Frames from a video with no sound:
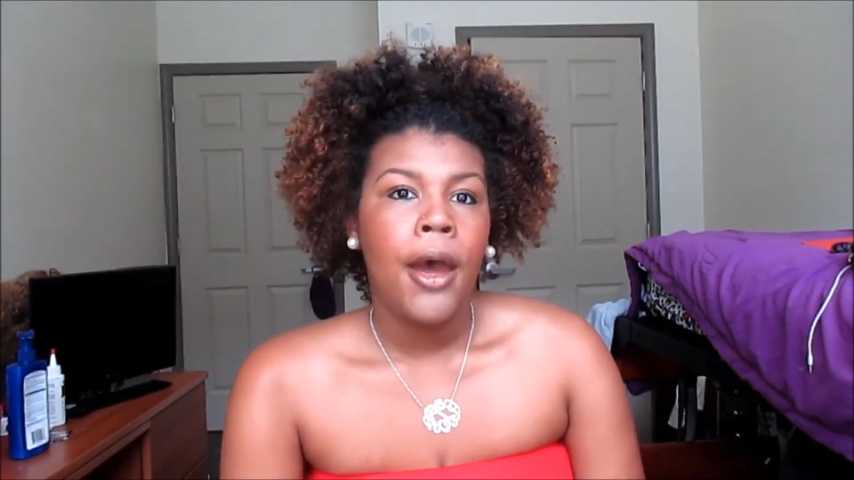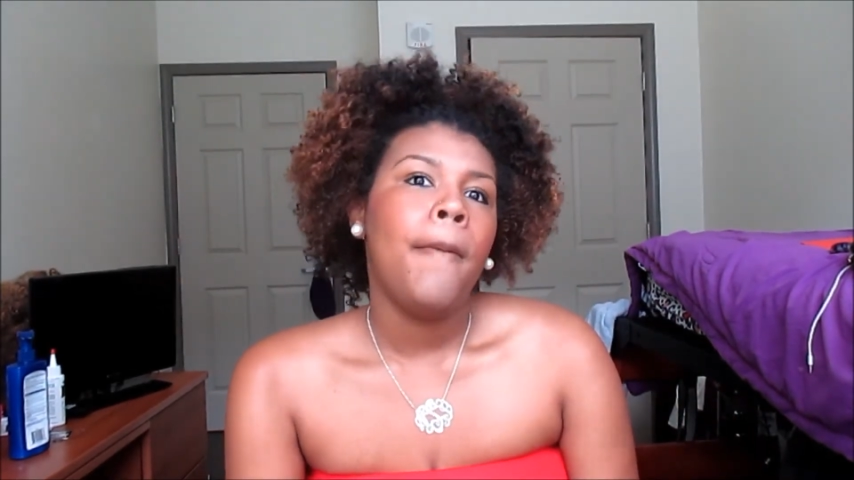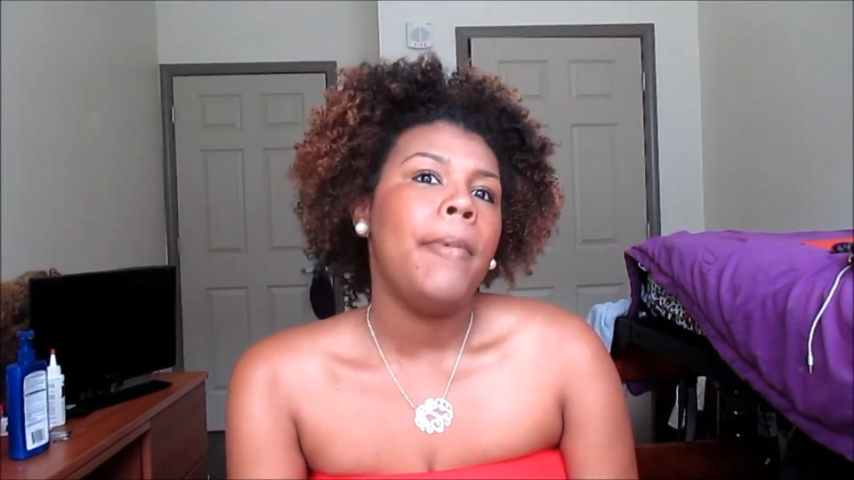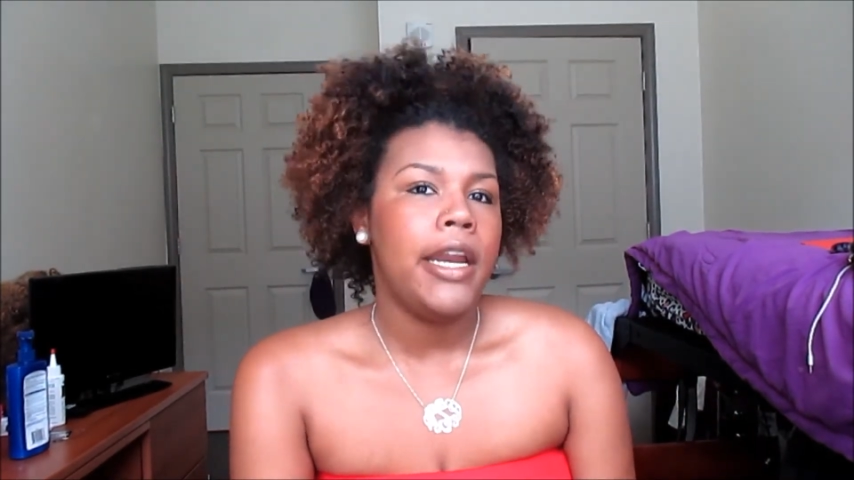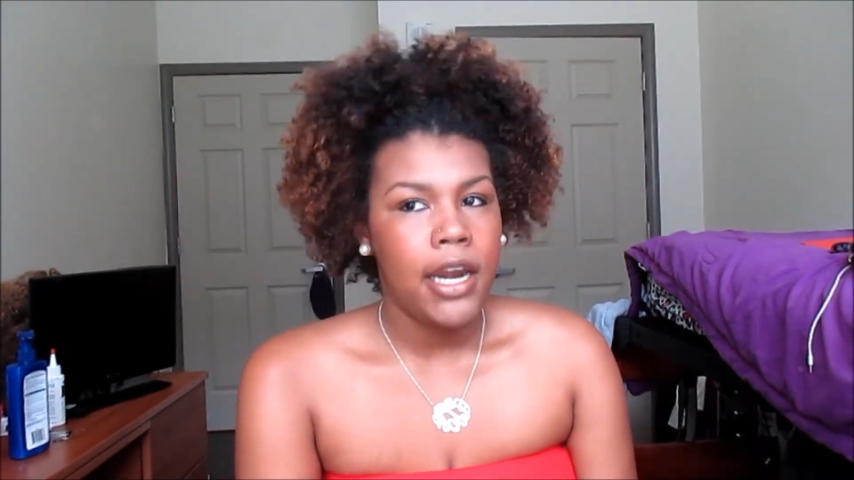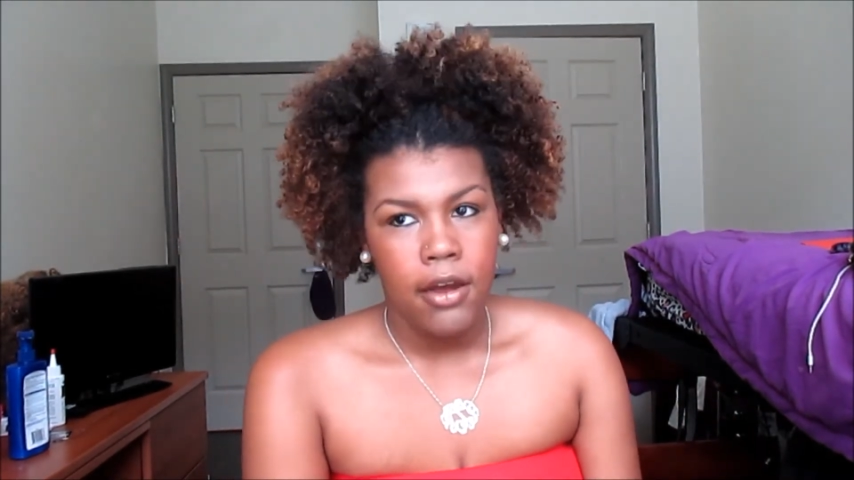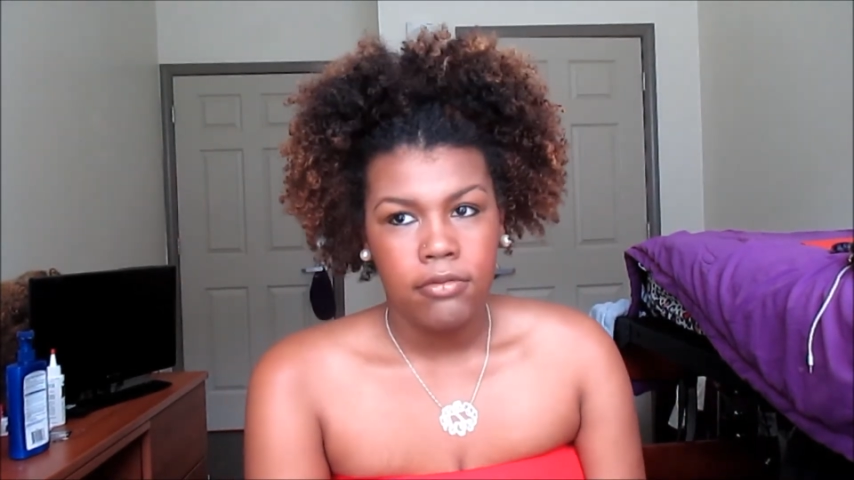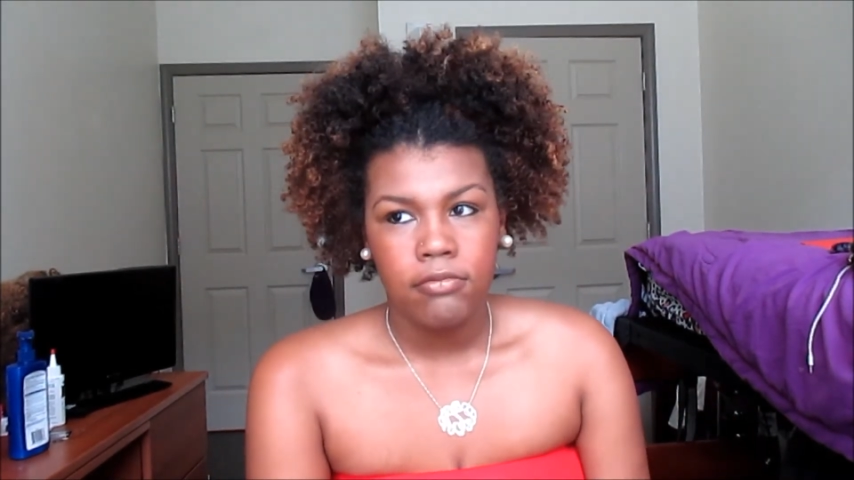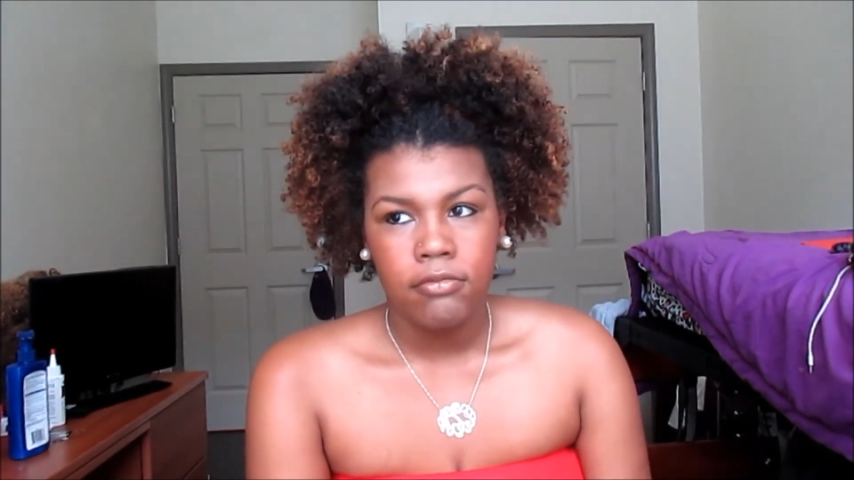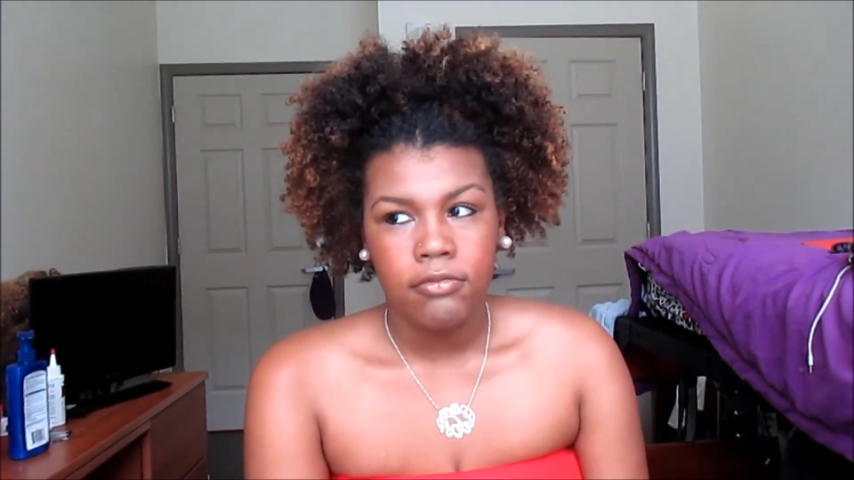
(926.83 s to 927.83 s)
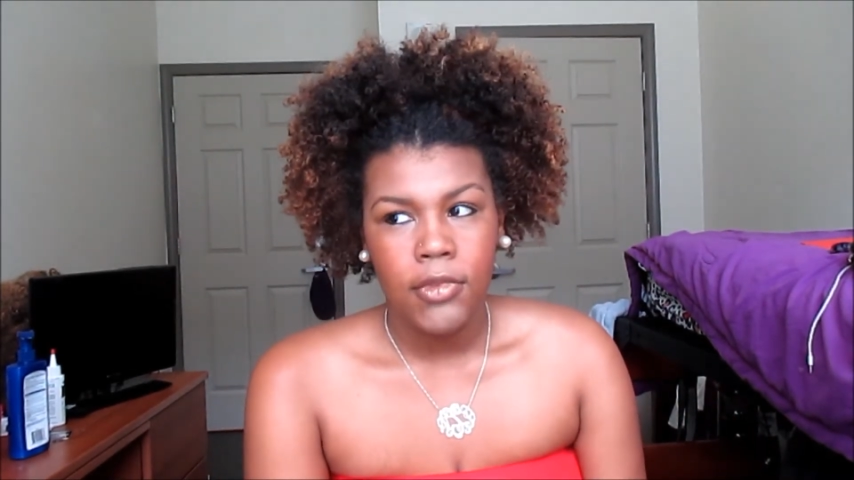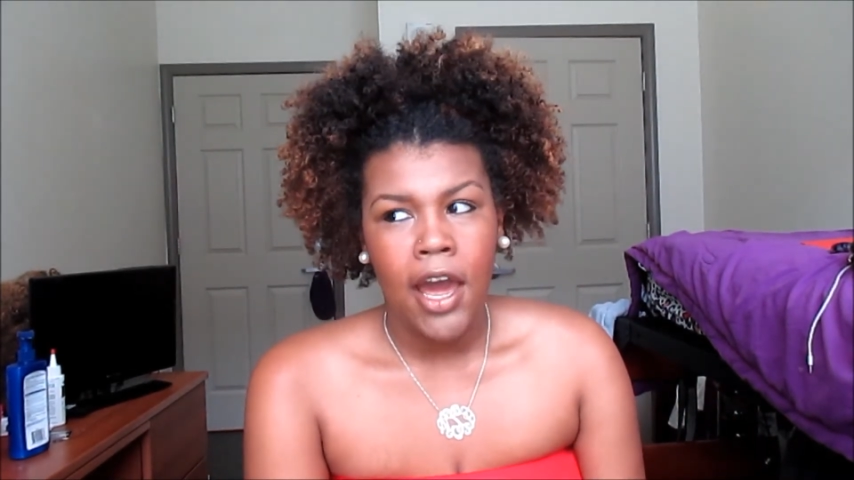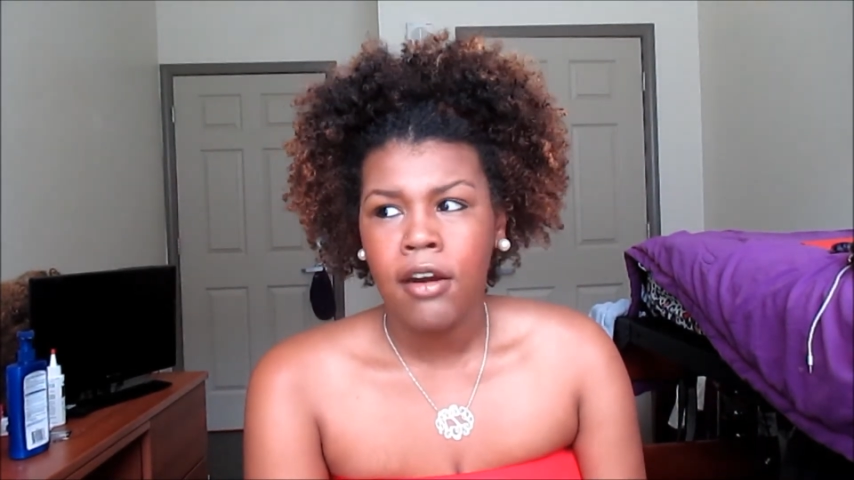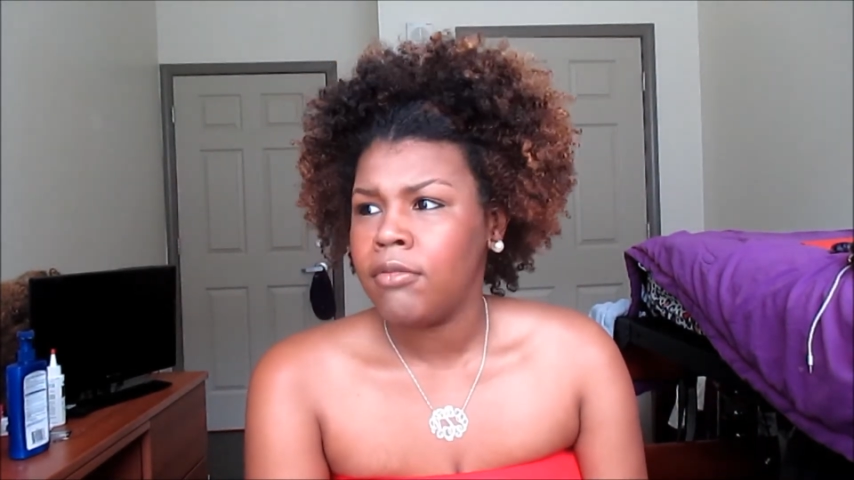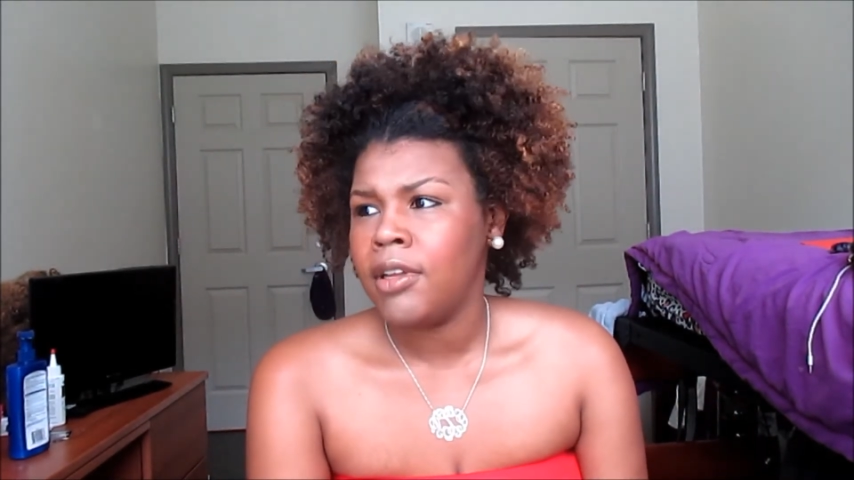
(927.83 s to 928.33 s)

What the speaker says: but no, I don't